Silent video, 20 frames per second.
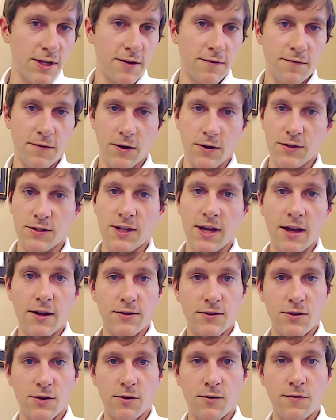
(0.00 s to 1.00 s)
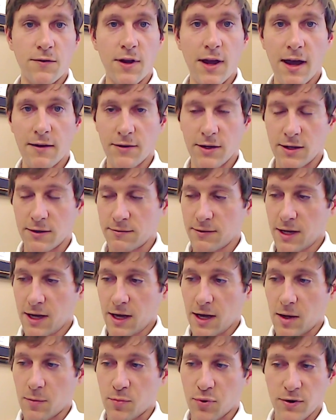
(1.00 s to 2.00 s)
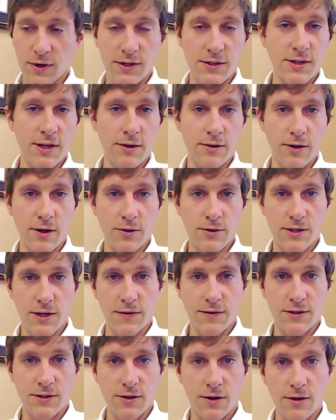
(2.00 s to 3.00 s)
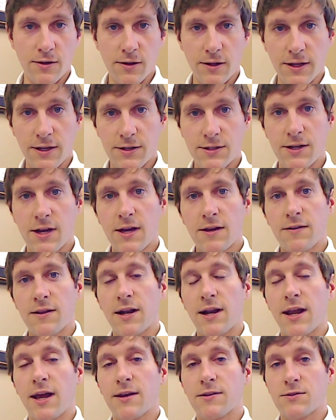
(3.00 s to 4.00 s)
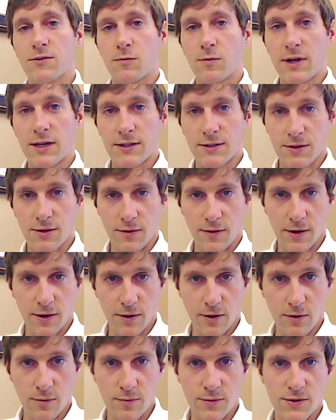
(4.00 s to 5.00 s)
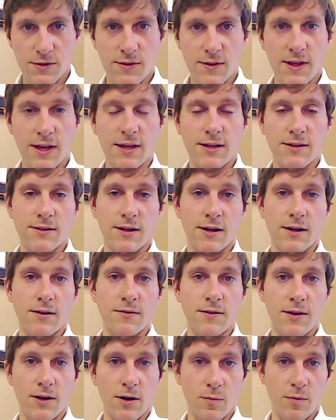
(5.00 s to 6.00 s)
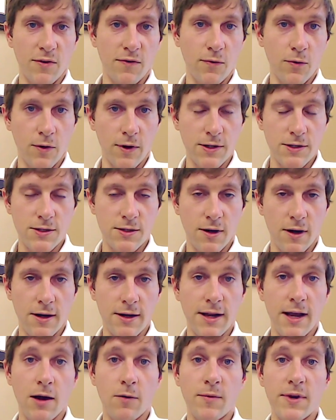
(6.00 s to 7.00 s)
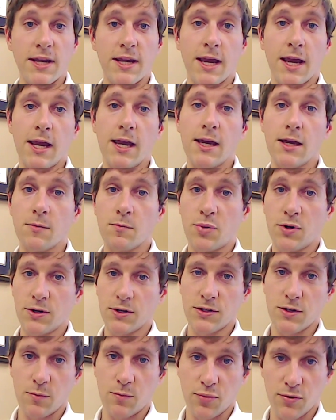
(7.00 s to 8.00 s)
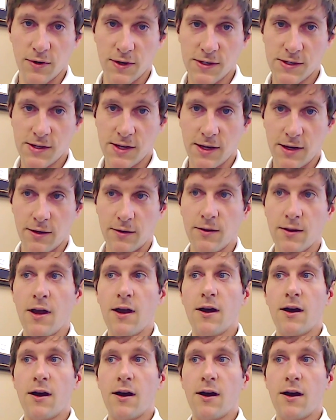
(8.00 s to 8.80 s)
in, first out. So if you have a pre-sale goes on the start list, then it has to wait until the homes that are before it start. Now we can push a pre-sale